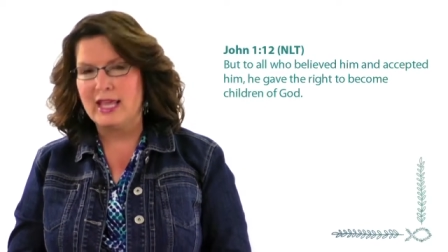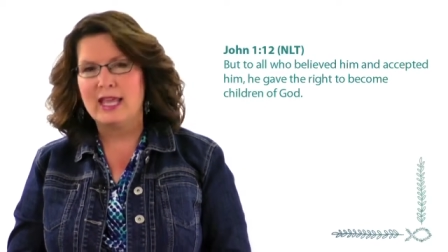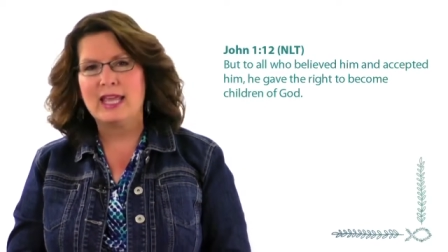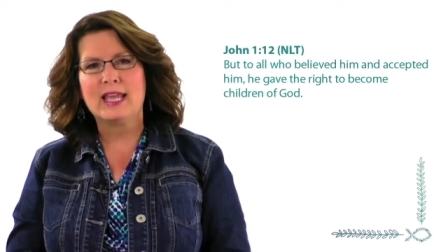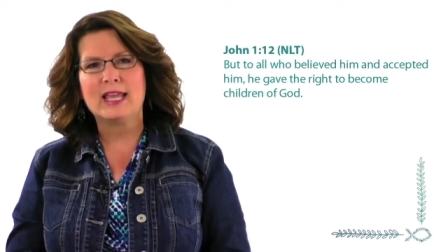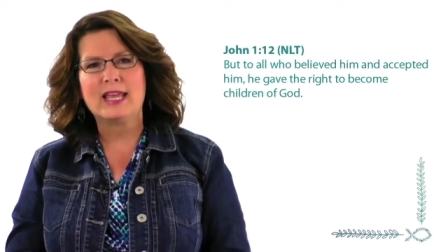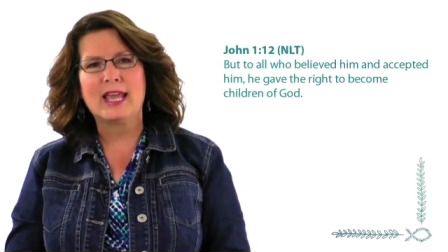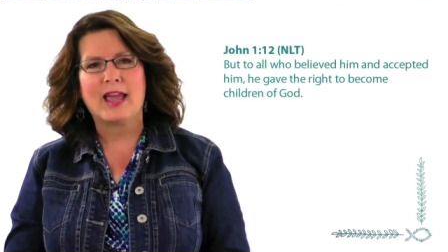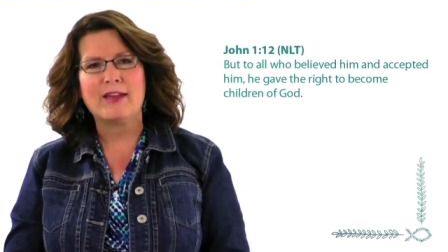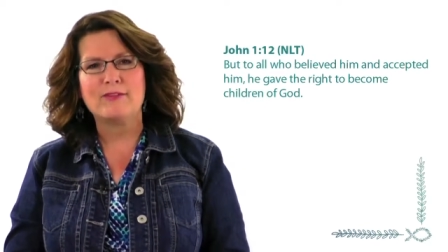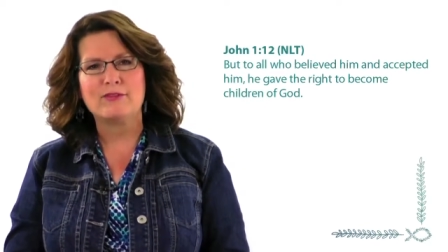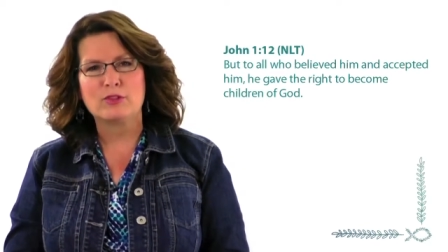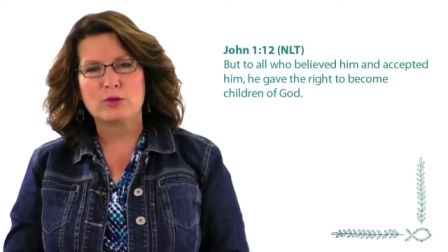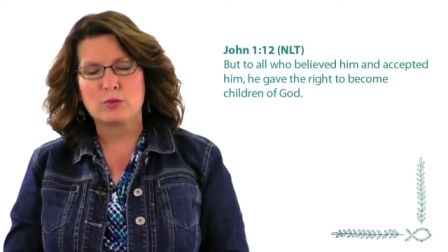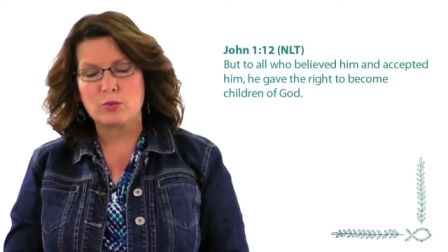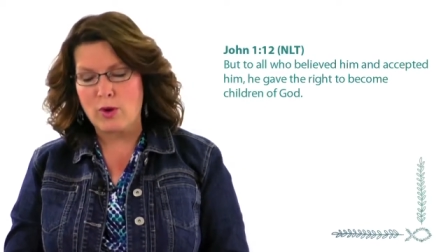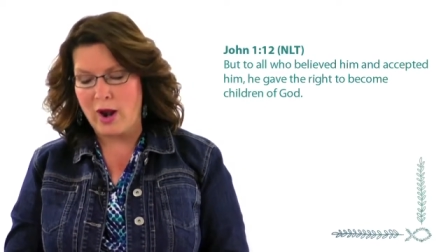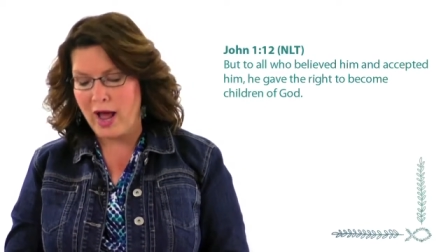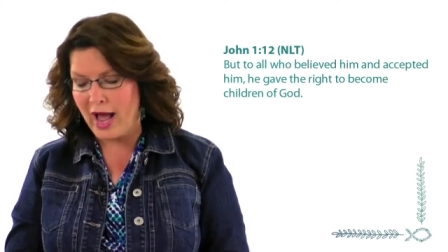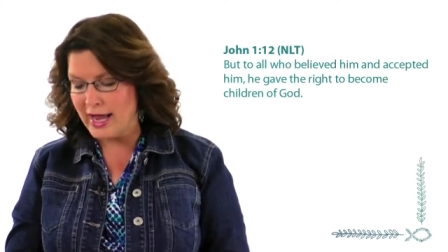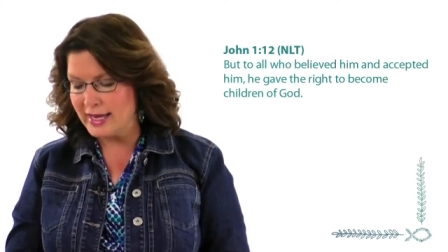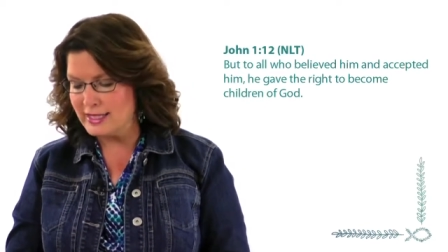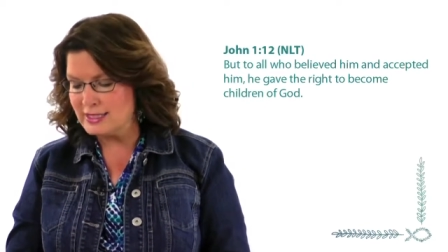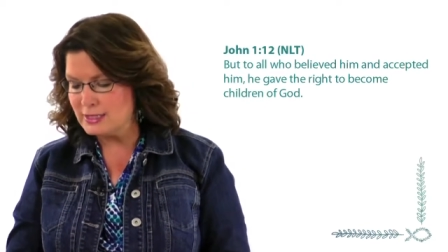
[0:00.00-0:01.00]
He gave the
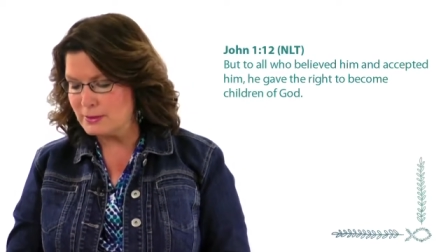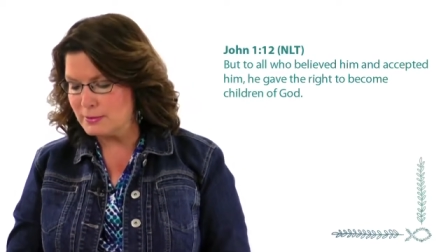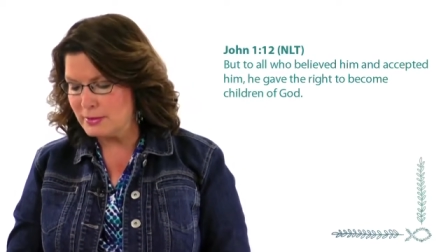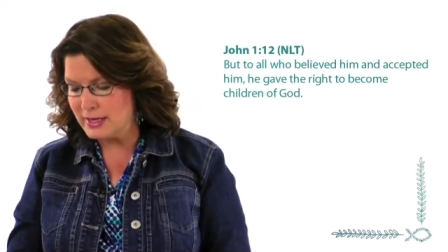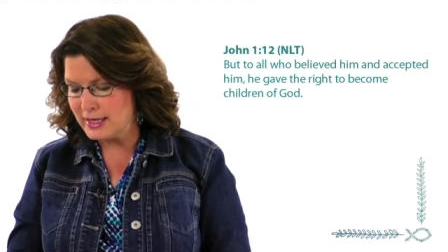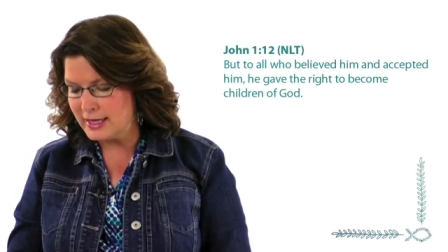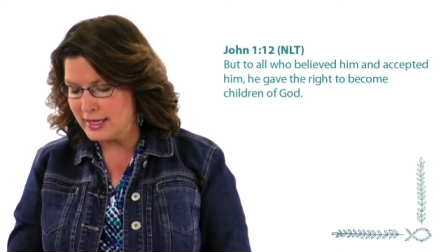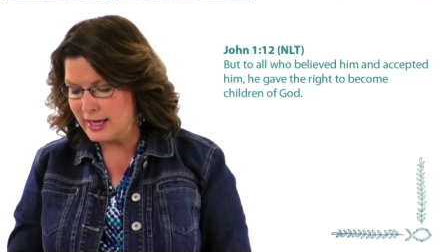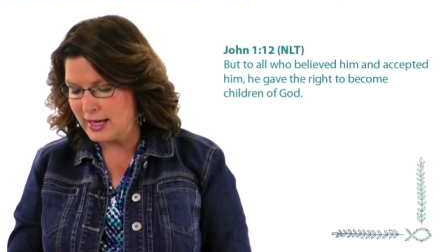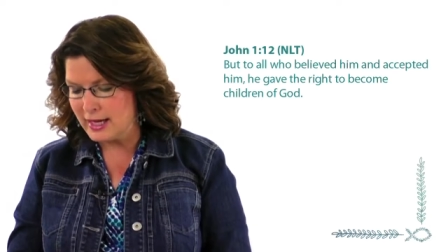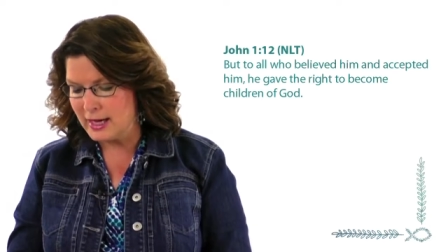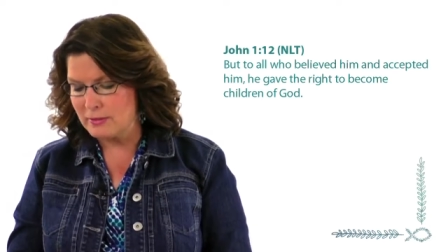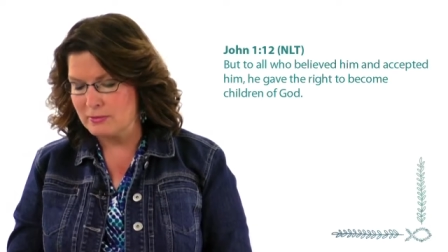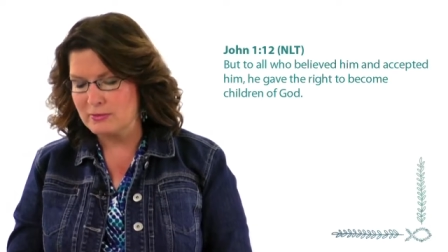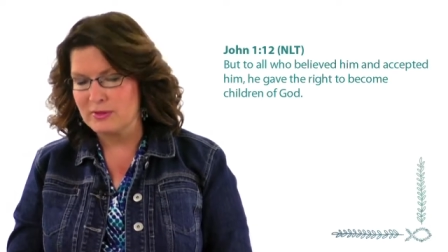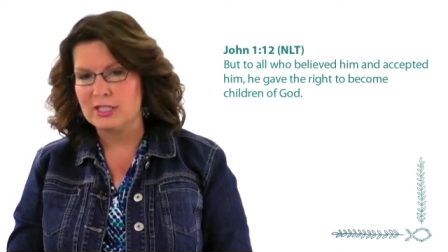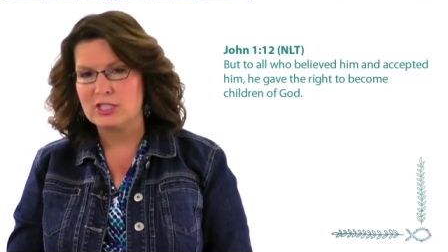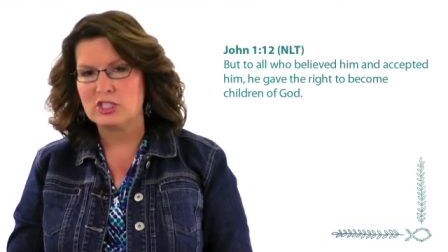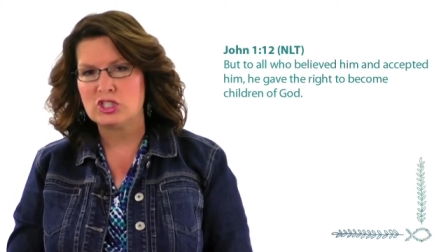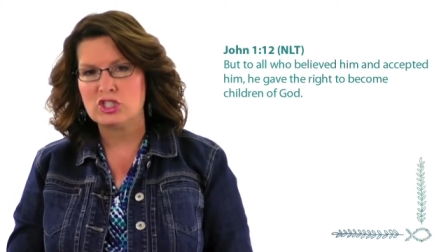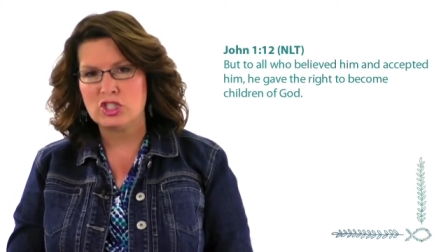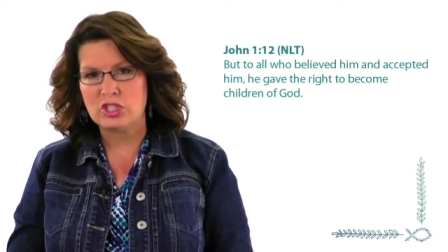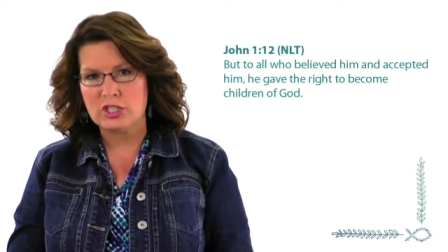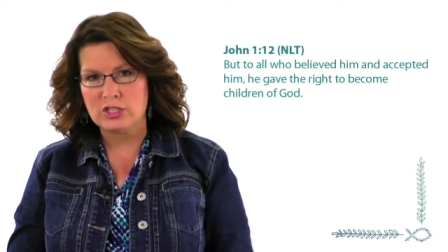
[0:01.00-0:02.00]
right to become
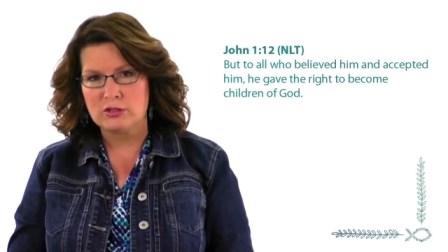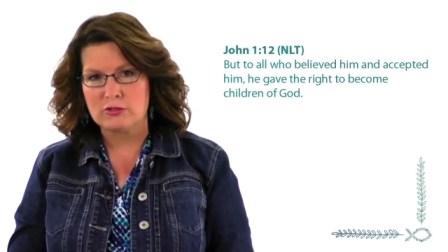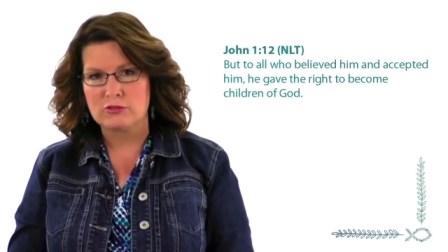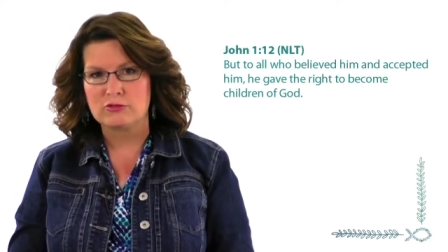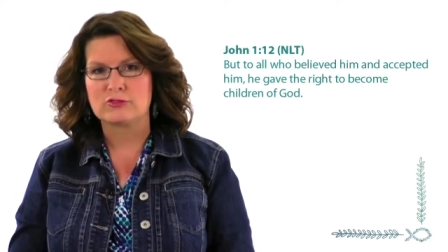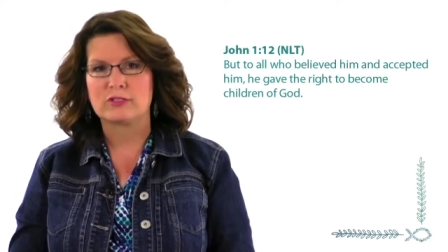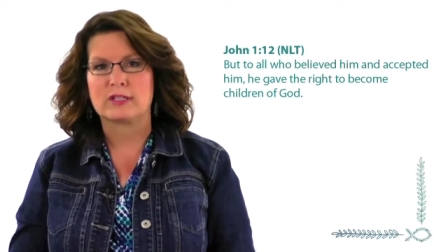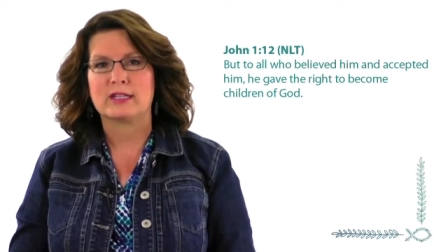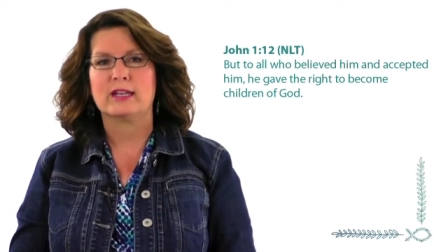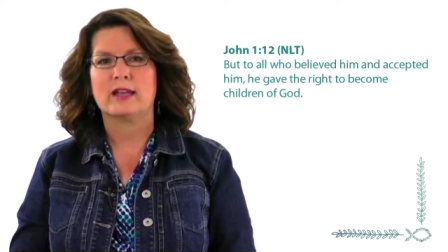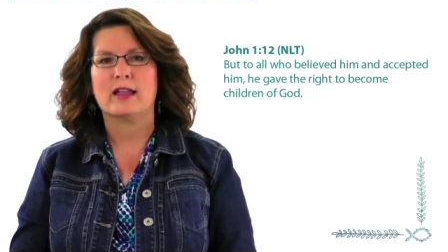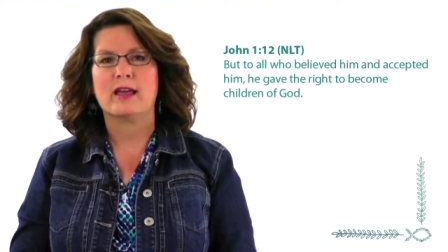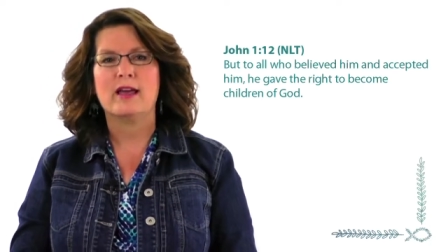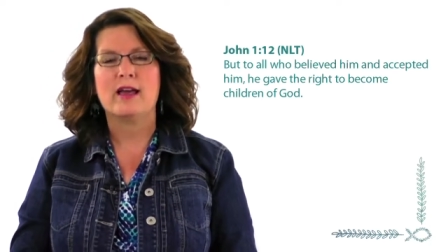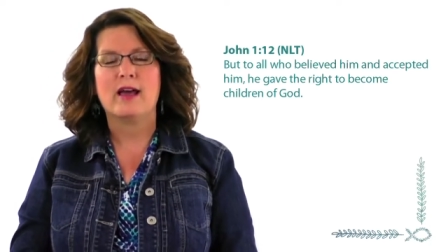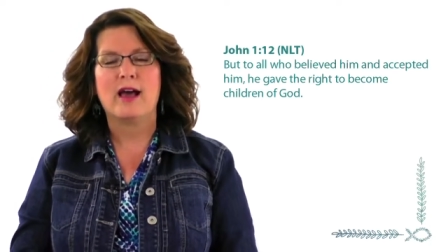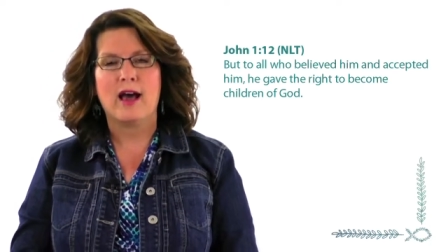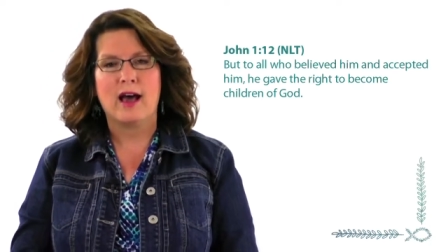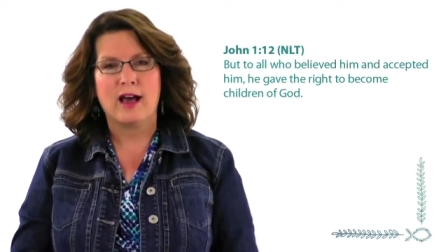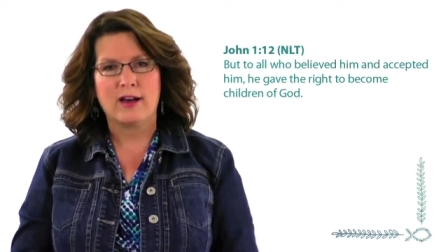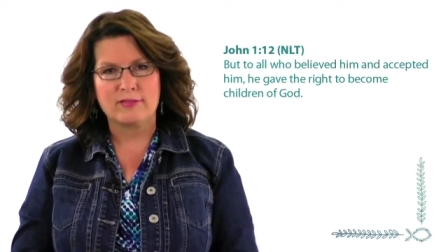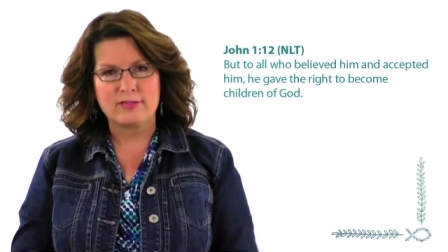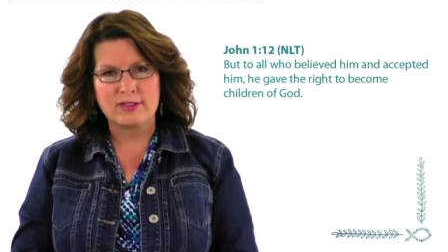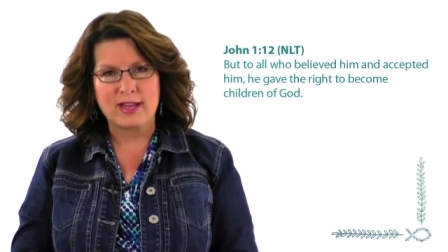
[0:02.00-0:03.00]
the children
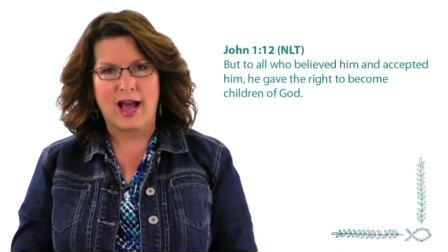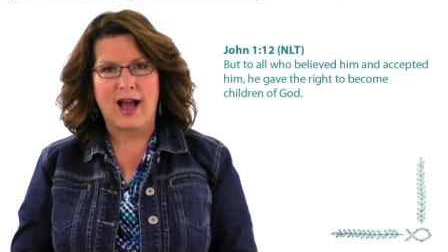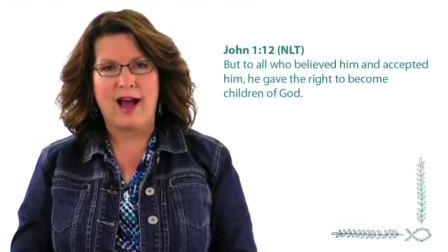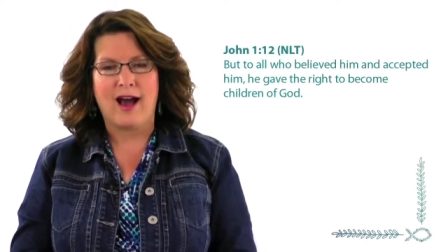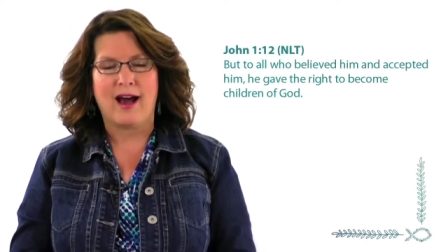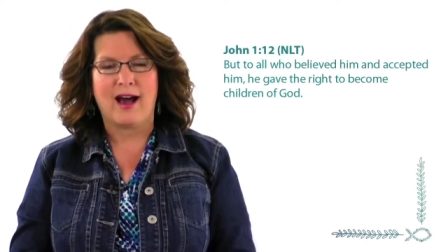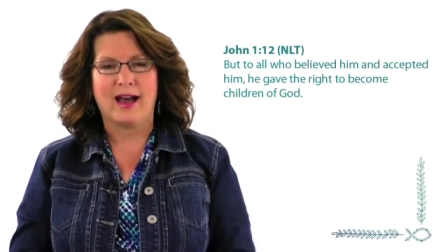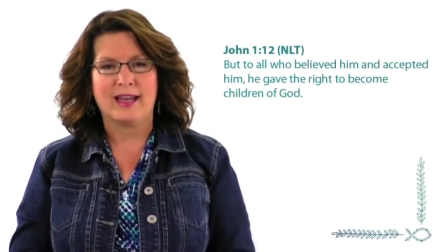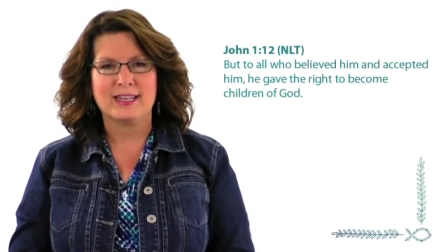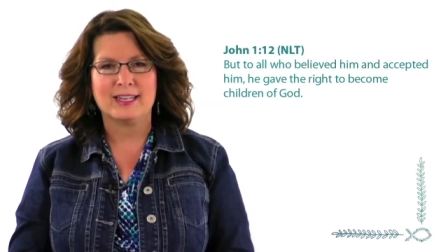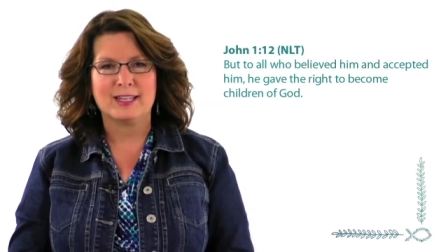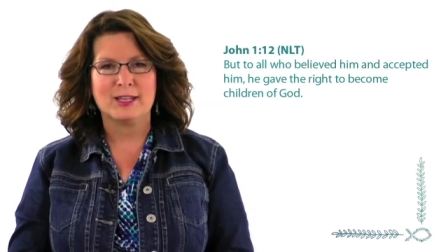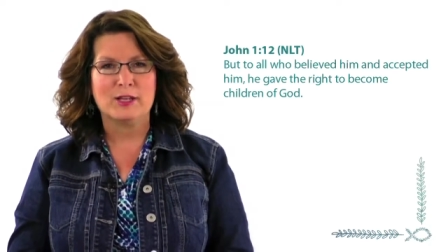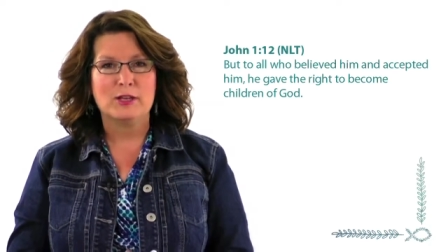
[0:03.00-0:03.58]
of God."